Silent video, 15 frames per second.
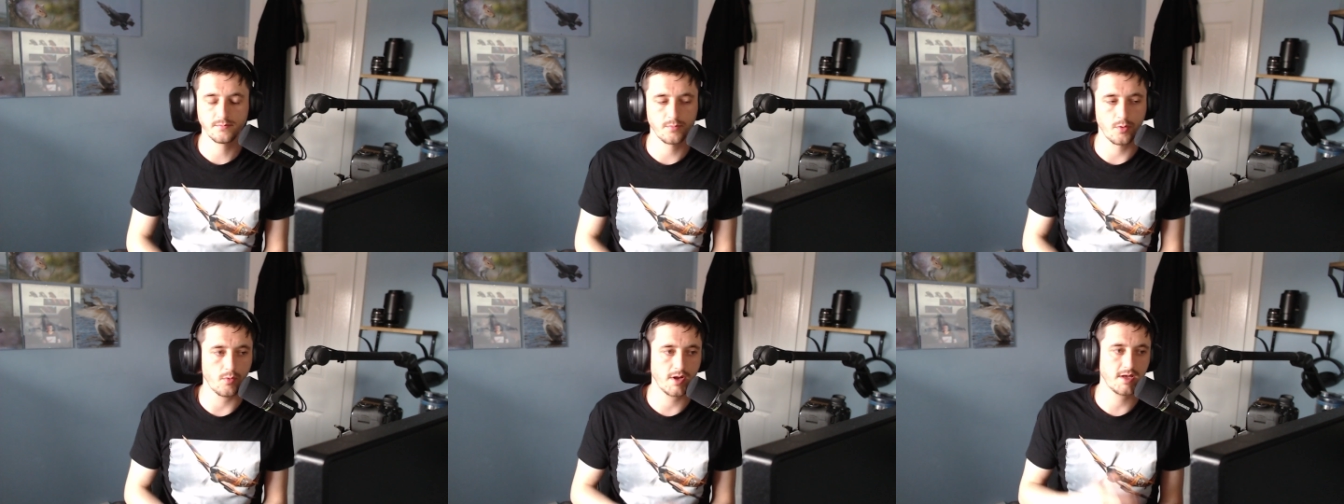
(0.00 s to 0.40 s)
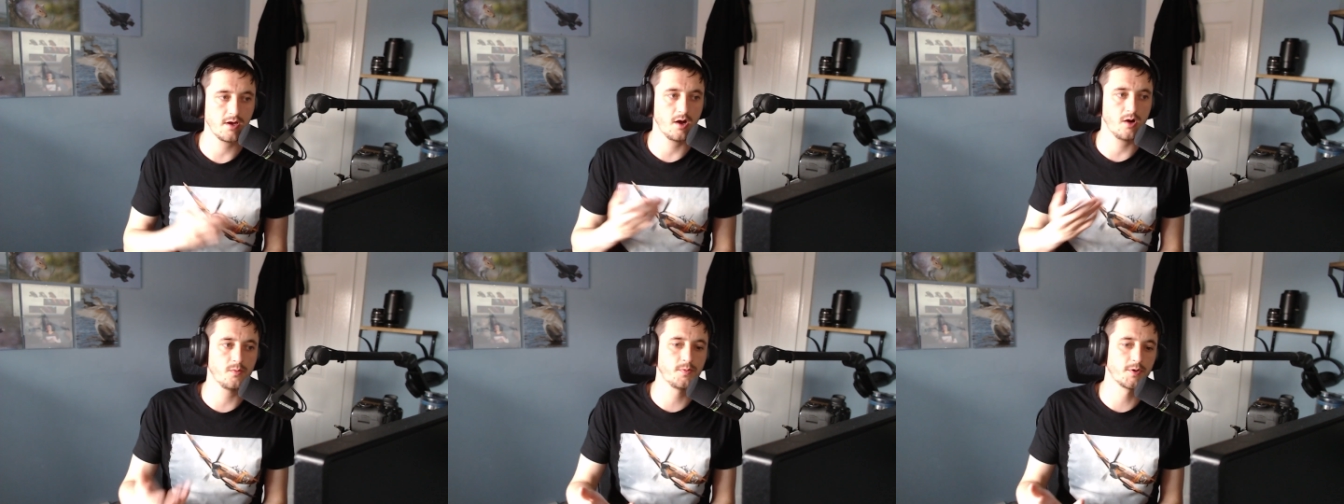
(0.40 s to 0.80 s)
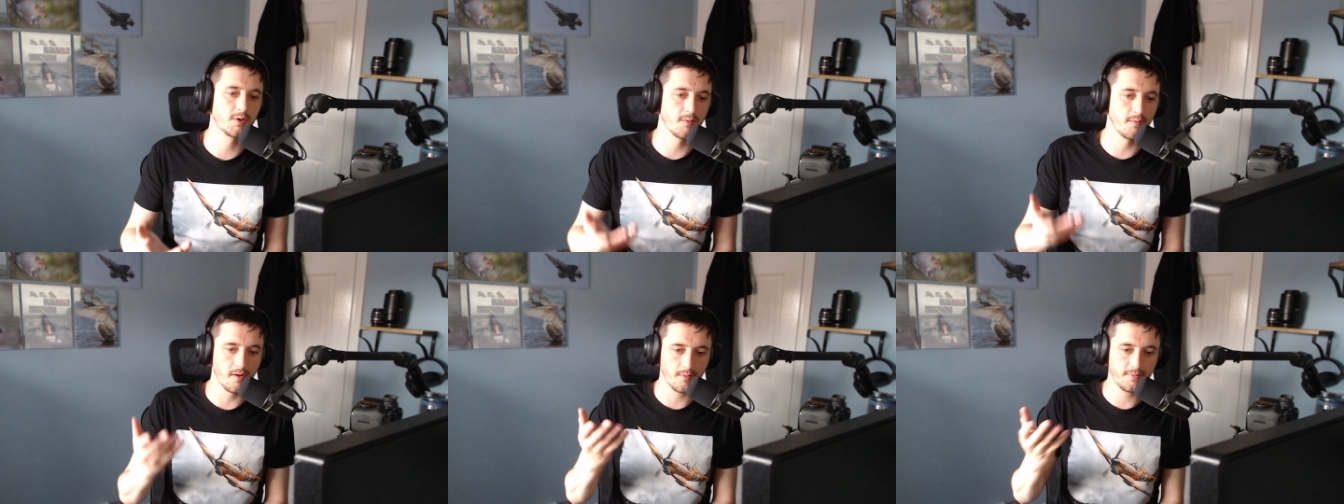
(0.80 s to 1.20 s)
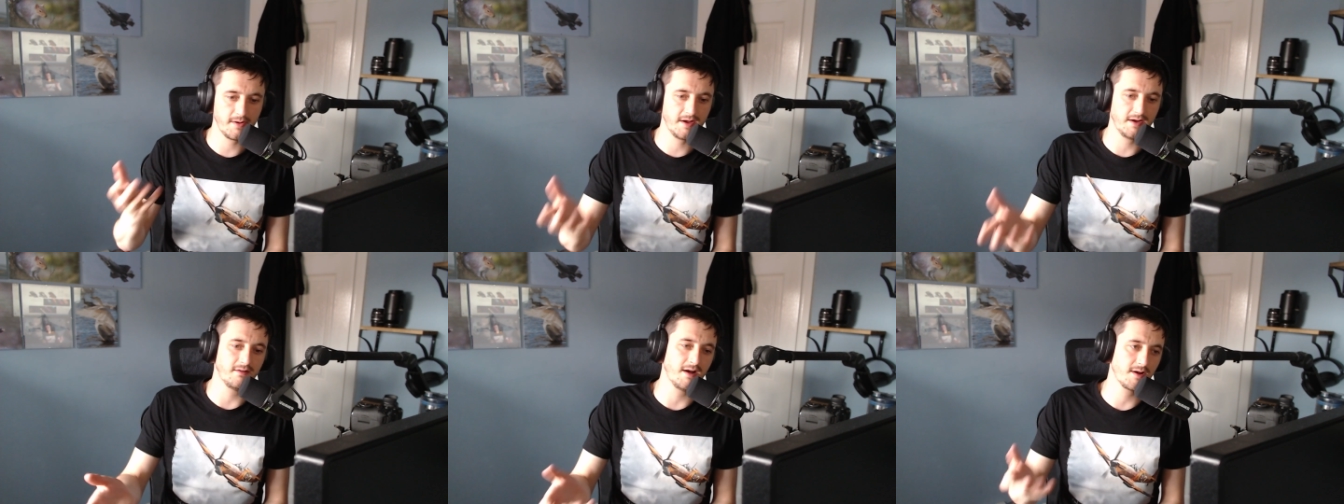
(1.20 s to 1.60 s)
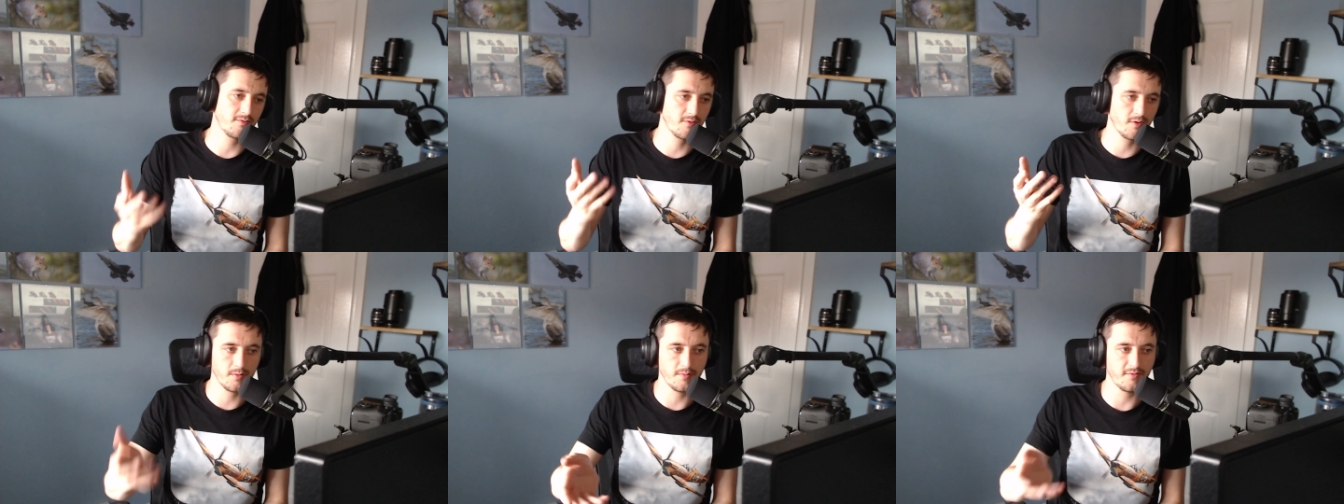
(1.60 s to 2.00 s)
But when you open them up in
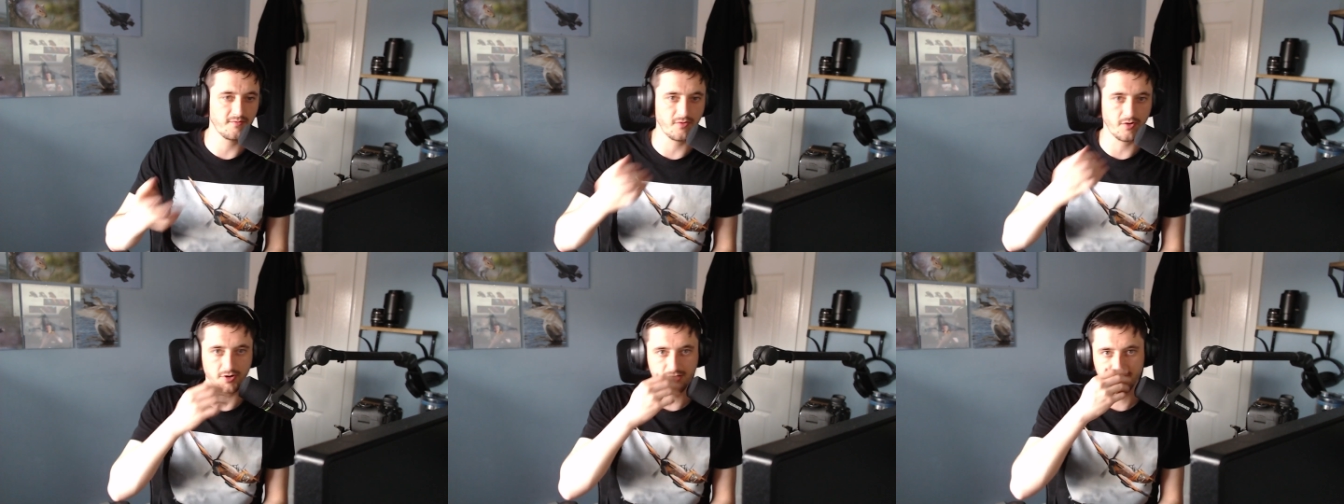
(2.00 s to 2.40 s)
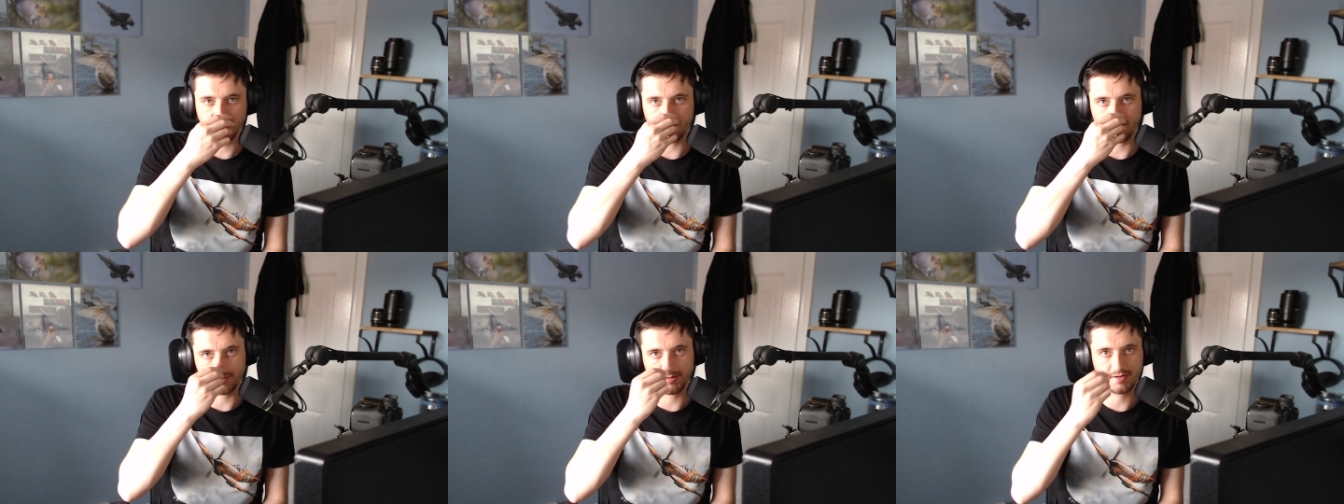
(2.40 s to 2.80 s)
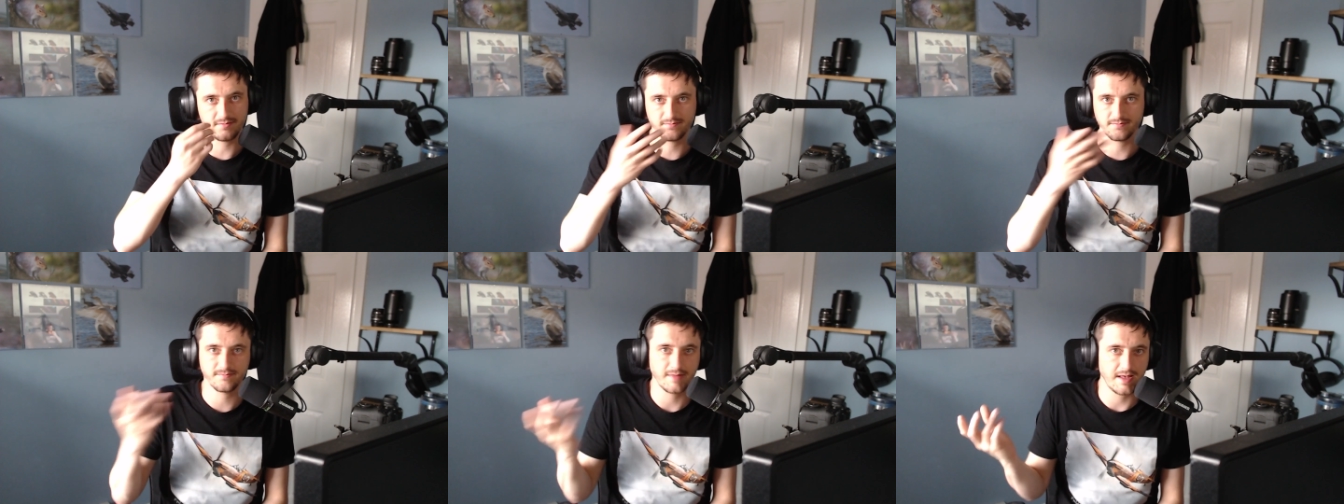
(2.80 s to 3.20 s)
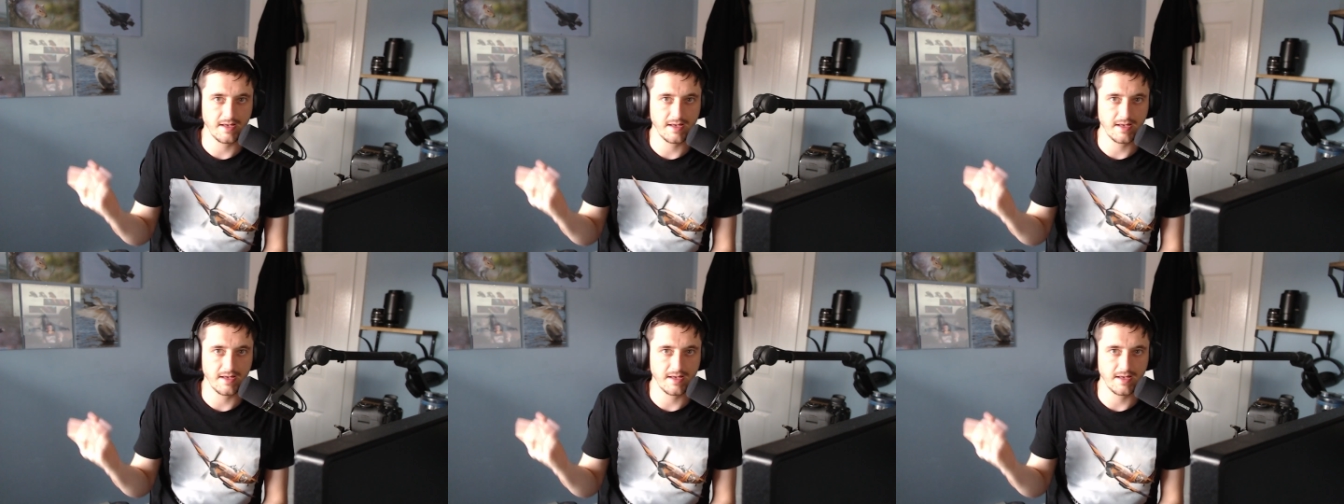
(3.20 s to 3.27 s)
Lightroom and Photoshop and